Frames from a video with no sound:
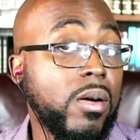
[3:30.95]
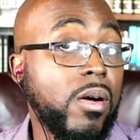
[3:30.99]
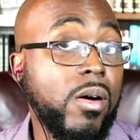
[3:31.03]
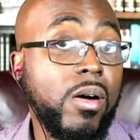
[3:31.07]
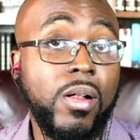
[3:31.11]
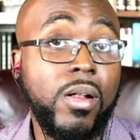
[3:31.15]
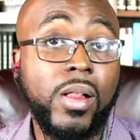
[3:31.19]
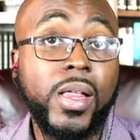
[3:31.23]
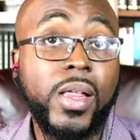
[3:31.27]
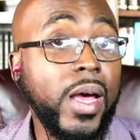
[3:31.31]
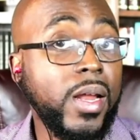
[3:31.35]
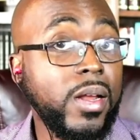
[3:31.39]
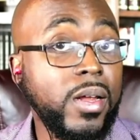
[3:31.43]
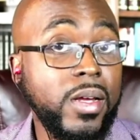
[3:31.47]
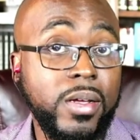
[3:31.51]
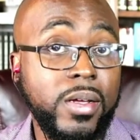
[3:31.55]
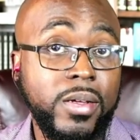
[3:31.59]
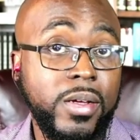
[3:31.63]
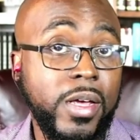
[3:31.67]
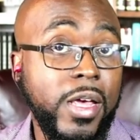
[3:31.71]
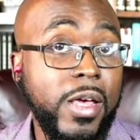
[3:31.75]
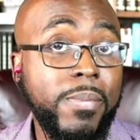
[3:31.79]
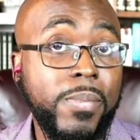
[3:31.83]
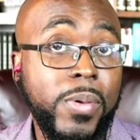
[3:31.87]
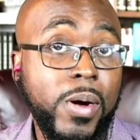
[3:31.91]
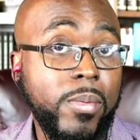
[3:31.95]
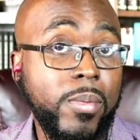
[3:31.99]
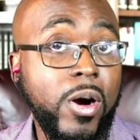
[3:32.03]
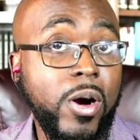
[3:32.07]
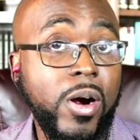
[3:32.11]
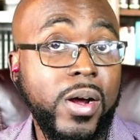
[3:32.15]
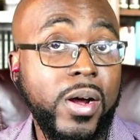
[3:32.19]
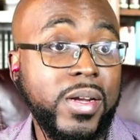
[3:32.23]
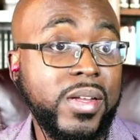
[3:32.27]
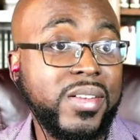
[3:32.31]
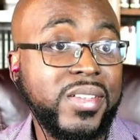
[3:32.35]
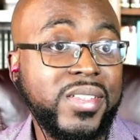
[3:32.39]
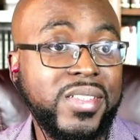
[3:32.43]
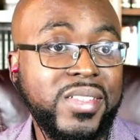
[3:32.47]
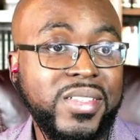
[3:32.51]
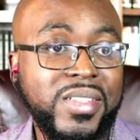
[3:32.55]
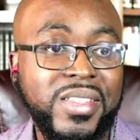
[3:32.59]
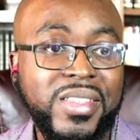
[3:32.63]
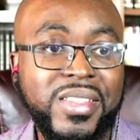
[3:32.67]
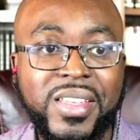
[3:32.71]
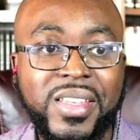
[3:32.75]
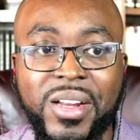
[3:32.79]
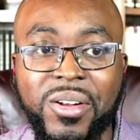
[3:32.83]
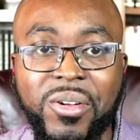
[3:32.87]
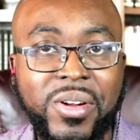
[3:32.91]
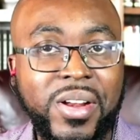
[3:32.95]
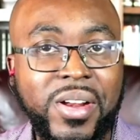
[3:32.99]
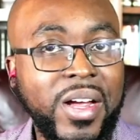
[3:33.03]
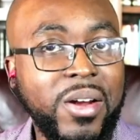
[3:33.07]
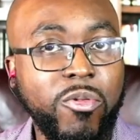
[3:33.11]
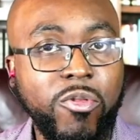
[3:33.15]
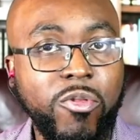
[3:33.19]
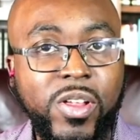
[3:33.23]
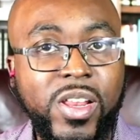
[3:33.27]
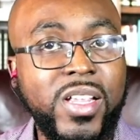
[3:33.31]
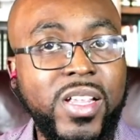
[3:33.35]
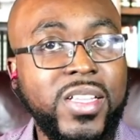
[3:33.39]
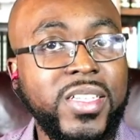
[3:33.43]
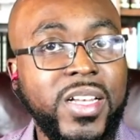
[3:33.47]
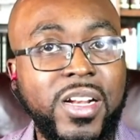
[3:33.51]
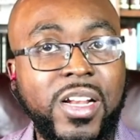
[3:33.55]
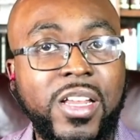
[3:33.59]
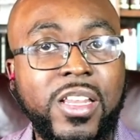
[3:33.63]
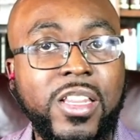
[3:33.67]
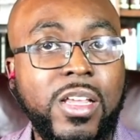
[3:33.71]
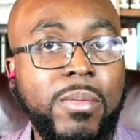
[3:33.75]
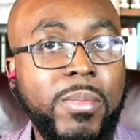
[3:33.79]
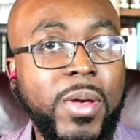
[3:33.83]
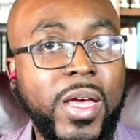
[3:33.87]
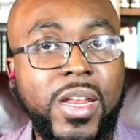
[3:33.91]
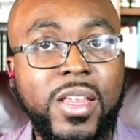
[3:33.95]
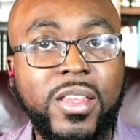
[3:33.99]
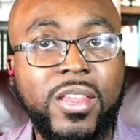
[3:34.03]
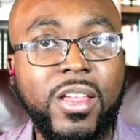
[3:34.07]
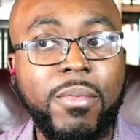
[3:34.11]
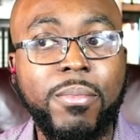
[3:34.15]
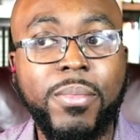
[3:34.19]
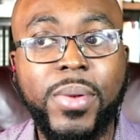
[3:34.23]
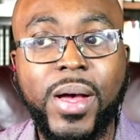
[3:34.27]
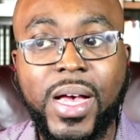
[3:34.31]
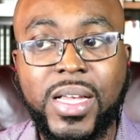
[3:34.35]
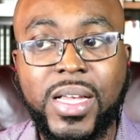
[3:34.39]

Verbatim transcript: all kind of hip hop artists that are not really telling them anything